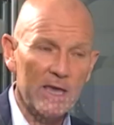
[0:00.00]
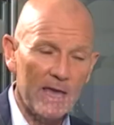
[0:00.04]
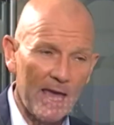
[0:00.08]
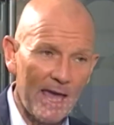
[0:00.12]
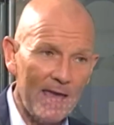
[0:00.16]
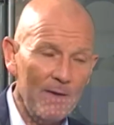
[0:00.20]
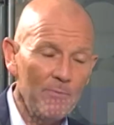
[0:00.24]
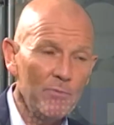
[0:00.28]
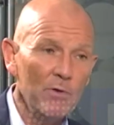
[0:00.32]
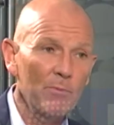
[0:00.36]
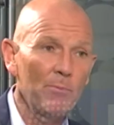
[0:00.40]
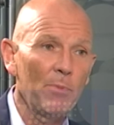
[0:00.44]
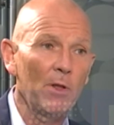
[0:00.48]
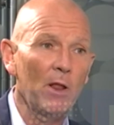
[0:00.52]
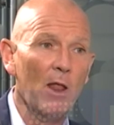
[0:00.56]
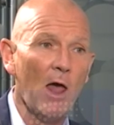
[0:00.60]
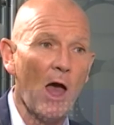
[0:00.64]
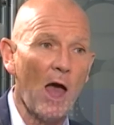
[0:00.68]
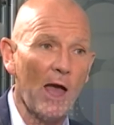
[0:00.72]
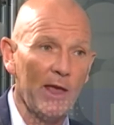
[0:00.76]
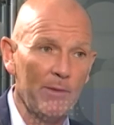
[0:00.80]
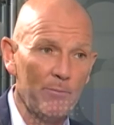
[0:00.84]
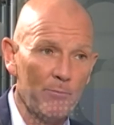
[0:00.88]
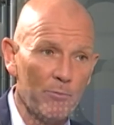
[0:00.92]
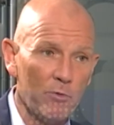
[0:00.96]
capable,
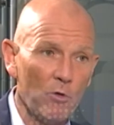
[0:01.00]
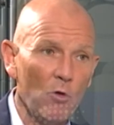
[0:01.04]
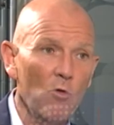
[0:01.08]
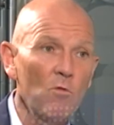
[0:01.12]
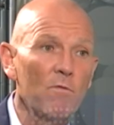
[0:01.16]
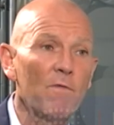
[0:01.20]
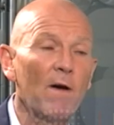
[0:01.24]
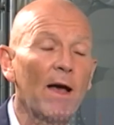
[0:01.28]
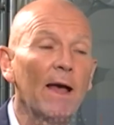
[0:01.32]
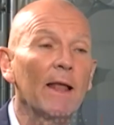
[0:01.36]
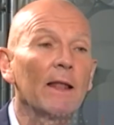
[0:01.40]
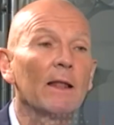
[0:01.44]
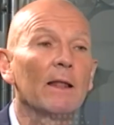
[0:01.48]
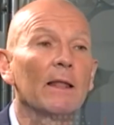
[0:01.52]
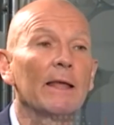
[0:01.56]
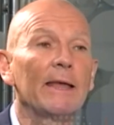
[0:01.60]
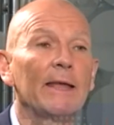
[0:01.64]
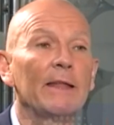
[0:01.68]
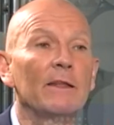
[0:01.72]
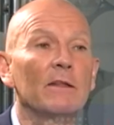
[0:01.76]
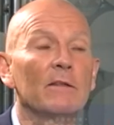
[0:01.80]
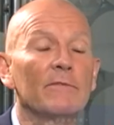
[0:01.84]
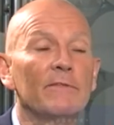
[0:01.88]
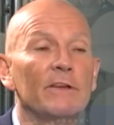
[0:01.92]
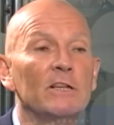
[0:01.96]
high-profile
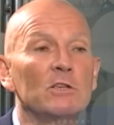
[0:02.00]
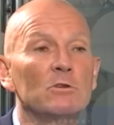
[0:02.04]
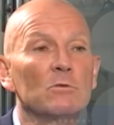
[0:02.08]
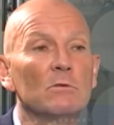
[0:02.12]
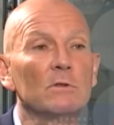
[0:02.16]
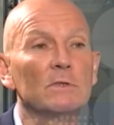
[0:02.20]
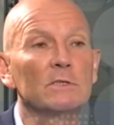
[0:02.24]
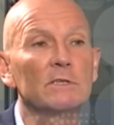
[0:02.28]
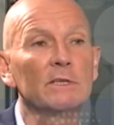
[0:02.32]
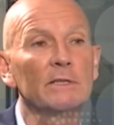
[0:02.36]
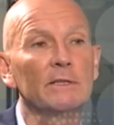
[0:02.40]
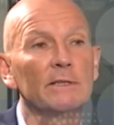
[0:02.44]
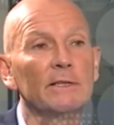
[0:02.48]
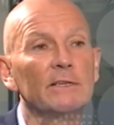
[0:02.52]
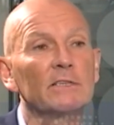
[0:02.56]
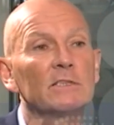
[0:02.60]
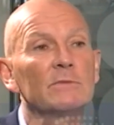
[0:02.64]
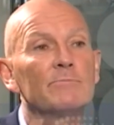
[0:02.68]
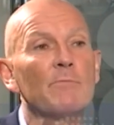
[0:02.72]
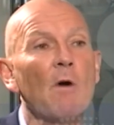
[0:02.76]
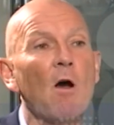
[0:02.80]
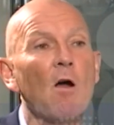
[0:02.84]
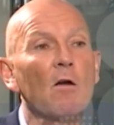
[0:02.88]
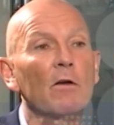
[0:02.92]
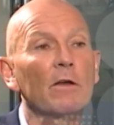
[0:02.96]
individuals in this
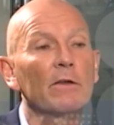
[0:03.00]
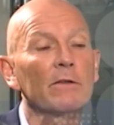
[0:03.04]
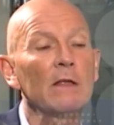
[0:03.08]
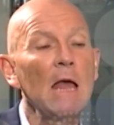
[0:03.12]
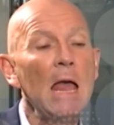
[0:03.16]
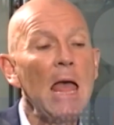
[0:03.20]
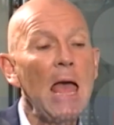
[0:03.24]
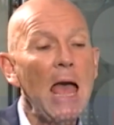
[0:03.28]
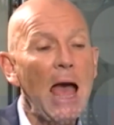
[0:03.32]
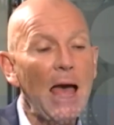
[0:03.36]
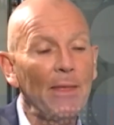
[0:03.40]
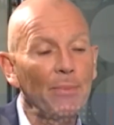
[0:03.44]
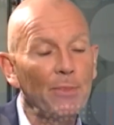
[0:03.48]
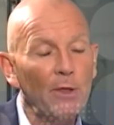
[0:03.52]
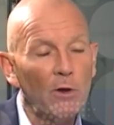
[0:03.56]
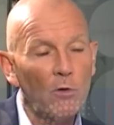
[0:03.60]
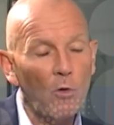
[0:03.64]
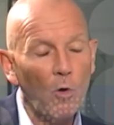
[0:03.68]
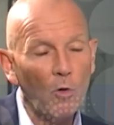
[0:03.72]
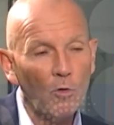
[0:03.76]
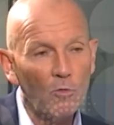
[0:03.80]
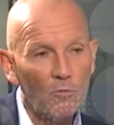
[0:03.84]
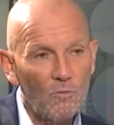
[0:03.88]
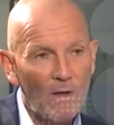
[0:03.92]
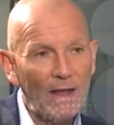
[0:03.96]
market, and they're
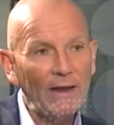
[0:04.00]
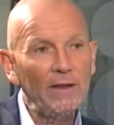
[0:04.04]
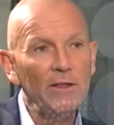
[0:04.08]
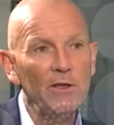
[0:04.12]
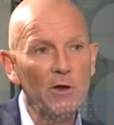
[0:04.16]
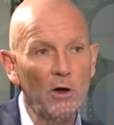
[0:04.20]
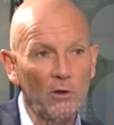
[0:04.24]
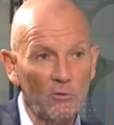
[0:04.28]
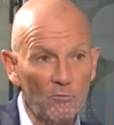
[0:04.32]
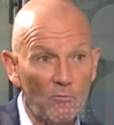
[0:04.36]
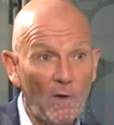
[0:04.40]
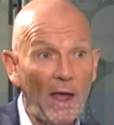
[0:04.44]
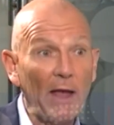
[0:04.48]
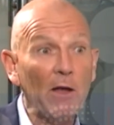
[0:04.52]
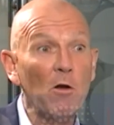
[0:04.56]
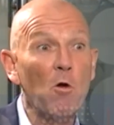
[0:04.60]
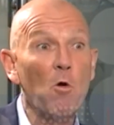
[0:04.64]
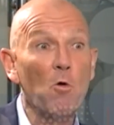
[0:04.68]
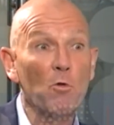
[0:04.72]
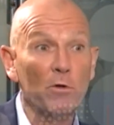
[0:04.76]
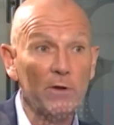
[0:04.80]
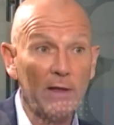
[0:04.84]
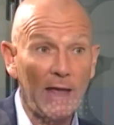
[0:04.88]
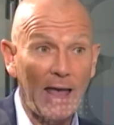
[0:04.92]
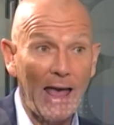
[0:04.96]
already on
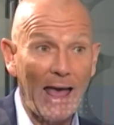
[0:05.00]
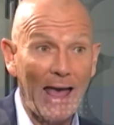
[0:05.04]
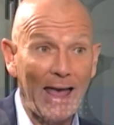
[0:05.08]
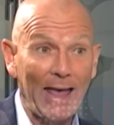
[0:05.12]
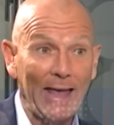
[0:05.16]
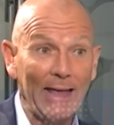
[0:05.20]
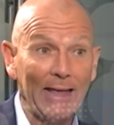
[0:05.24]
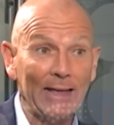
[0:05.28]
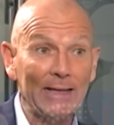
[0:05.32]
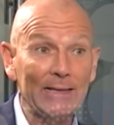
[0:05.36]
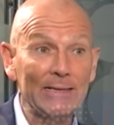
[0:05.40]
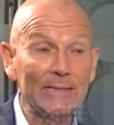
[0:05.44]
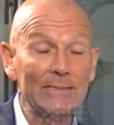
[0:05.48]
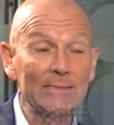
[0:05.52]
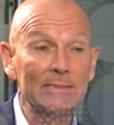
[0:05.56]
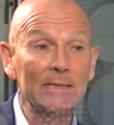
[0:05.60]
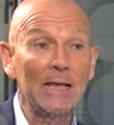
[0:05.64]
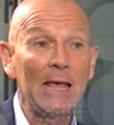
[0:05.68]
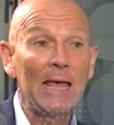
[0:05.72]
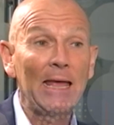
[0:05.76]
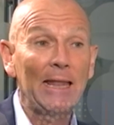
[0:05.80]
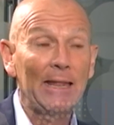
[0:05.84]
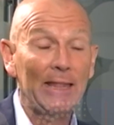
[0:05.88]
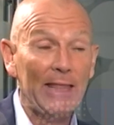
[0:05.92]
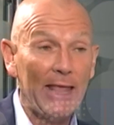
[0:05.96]
record as
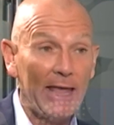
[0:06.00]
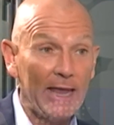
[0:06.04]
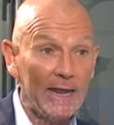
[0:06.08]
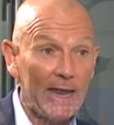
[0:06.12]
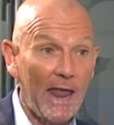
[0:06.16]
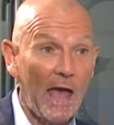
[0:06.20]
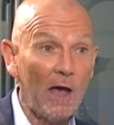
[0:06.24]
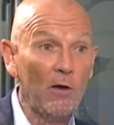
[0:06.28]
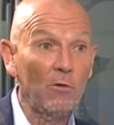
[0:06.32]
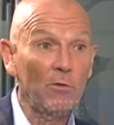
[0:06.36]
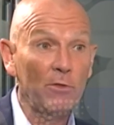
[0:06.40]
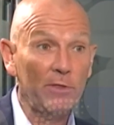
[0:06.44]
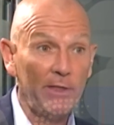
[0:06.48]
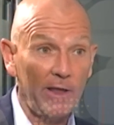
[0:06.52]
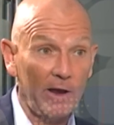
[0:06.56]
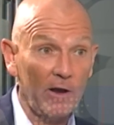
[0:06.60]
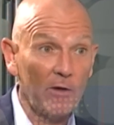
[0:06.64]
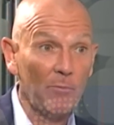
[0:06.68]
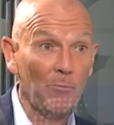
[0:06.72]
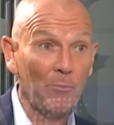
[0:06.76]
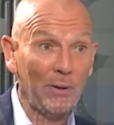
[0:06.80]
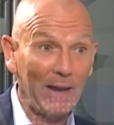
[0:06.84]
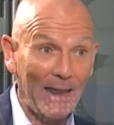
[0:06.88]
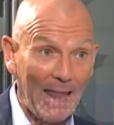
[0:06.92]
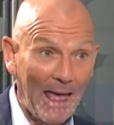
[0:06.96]
laying out their
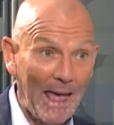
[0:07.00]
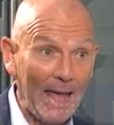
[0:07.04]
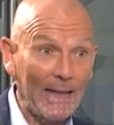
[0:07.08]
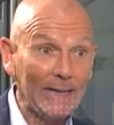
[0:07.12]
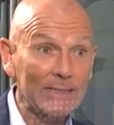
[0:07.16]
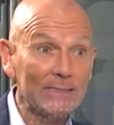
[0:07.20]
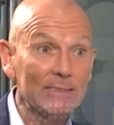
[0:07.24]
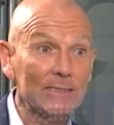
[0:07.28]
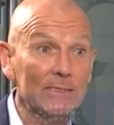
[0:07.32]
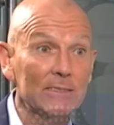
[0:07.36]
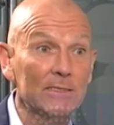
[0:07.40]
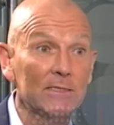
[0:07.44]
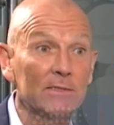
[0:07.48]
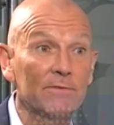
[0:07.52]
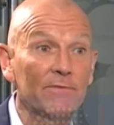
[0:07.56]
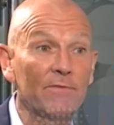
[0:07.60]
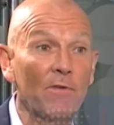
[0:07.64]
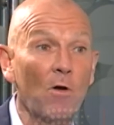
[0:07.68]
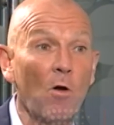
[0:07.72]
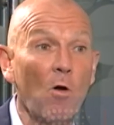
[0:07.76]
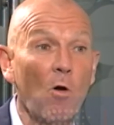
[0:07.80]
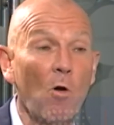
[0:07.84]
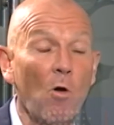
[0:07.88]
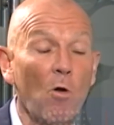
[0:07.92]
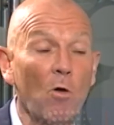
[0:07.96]
plans
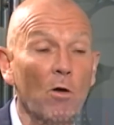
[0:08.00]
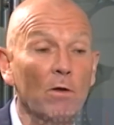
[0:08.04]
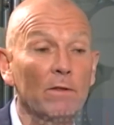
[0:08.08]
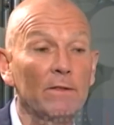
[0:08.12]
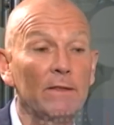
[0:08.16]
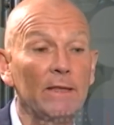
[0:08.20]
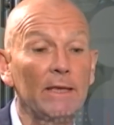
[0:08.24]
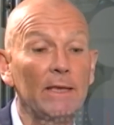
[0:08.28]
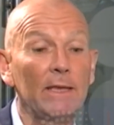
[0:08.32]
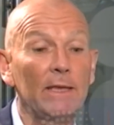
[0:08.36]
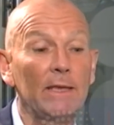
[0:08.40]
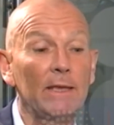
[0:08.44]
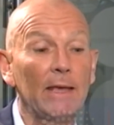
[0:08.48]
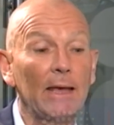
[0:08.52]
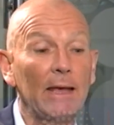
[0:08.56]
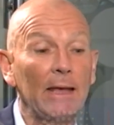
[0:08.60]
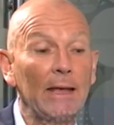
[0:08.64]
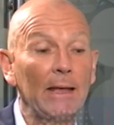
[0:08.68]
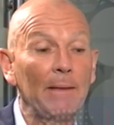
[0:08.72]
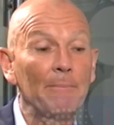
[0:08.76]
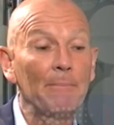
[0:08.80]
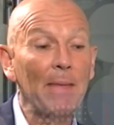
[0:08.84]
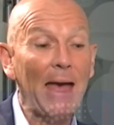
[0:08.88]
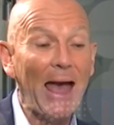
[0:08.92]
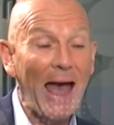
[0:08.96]
for the
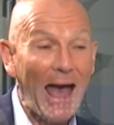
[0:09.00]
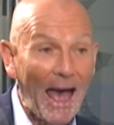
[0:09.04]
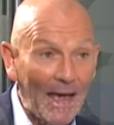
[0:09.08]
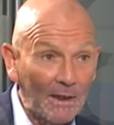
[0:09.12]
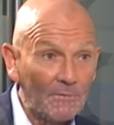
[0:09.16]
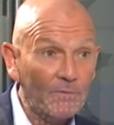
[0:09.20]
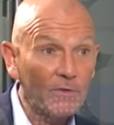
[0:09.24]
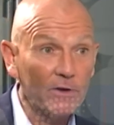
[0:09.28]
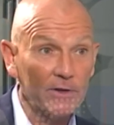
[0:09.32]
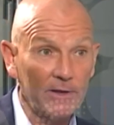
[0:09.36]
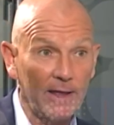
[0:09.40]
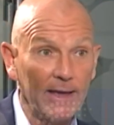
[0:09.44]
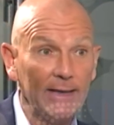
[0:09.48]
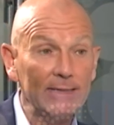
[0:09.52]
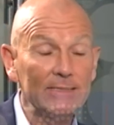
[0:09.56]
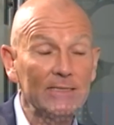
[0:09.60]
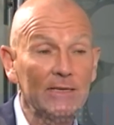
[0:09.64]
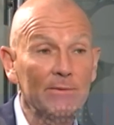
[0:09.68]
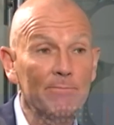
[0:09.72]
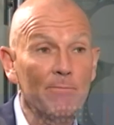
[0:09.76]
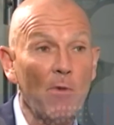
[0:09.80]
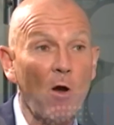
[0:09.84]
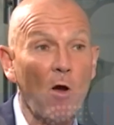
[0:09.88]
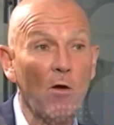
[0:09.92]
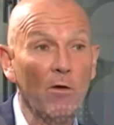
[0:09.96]
um,
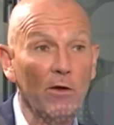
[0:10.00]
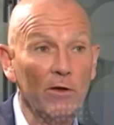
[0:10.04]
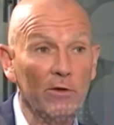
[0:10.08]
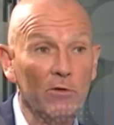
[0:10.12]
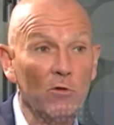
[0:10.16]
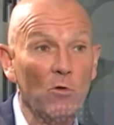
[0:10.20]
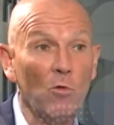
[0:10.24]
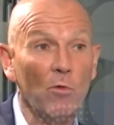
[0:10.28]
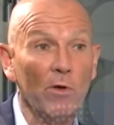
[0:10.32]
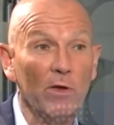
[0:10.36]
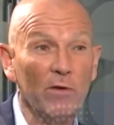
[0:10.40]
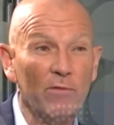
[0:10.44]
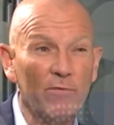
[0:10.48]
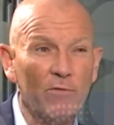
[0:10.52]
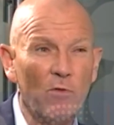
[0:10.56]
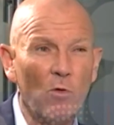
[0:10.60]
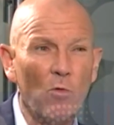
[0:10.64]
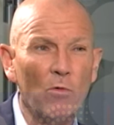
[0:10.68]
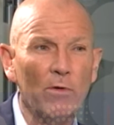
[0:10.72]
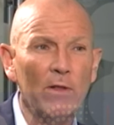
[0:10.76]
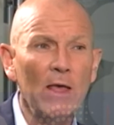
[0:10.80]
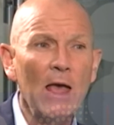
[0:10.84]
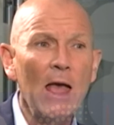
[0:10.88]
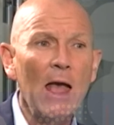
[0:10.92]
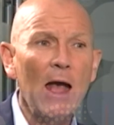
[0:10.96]
advertising market going
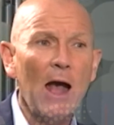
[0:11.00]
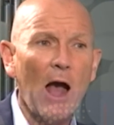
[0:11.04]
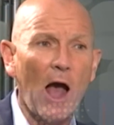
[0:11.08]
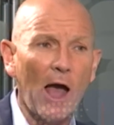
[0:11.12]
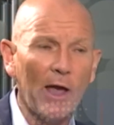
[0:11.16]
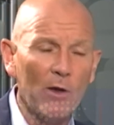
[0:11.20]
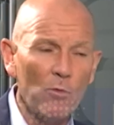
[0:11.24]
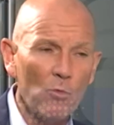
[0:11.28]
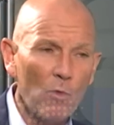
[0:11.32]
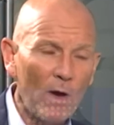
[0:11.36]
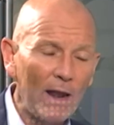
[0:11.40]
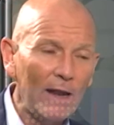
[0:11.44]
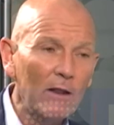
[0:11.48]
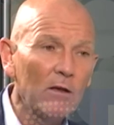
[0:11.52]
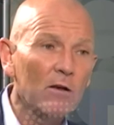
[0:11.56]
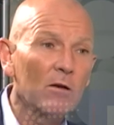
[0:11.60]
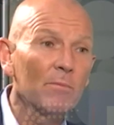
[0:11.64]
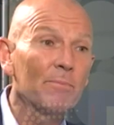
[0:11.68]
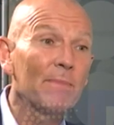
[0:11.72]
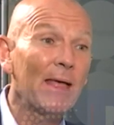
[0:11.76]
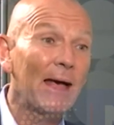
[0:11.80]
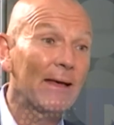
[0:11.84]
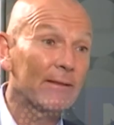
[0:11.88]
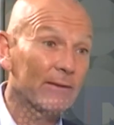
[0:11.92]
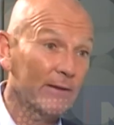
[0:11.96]
forward. I welcome
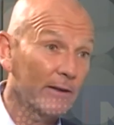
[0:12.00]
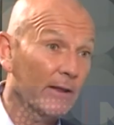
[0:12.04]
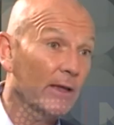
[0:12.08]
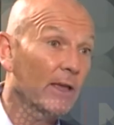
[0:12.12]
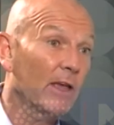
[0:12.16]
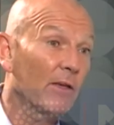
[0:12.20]
that, and it